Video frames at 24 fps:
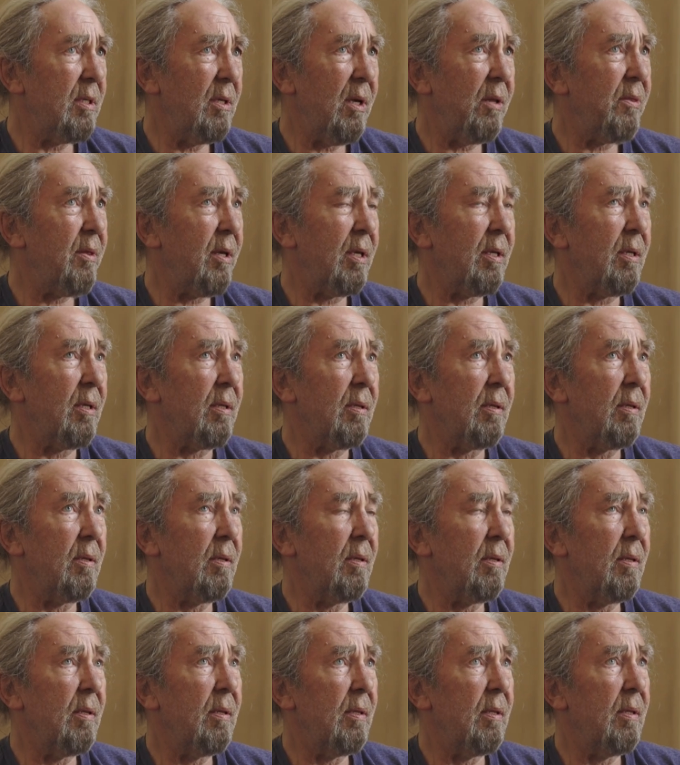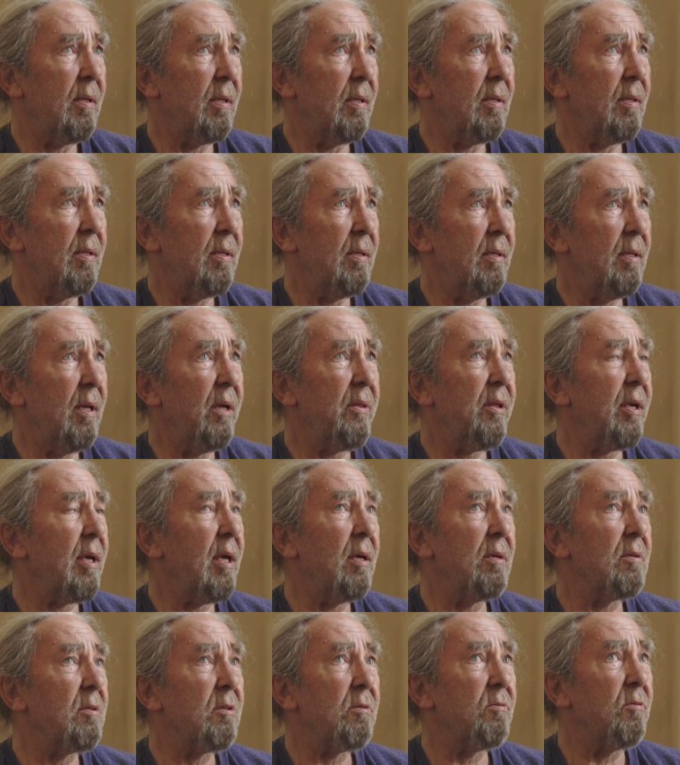nothing
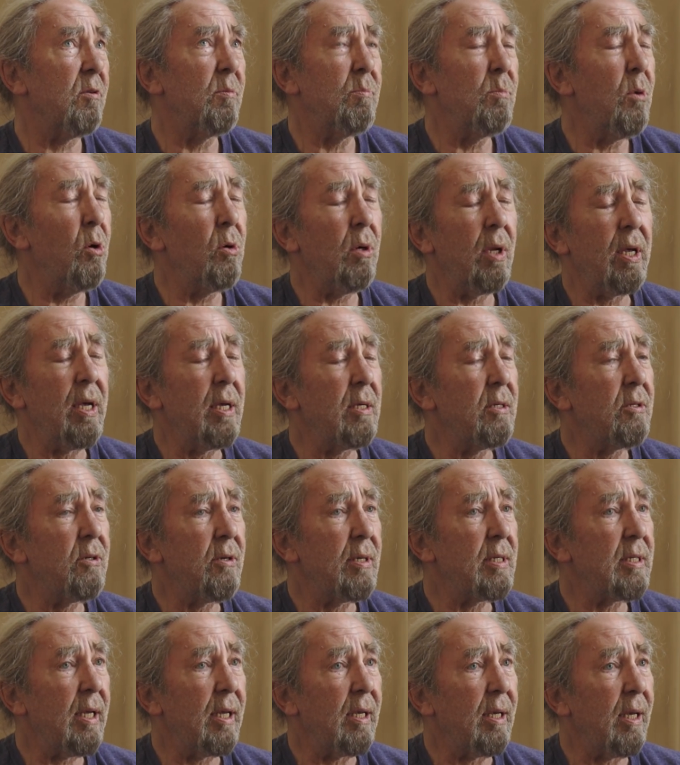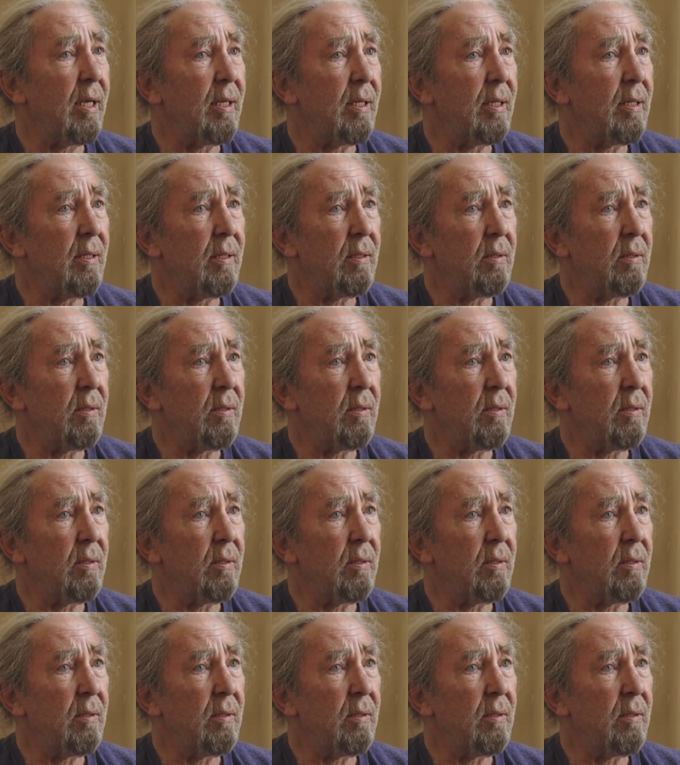else remotely interesting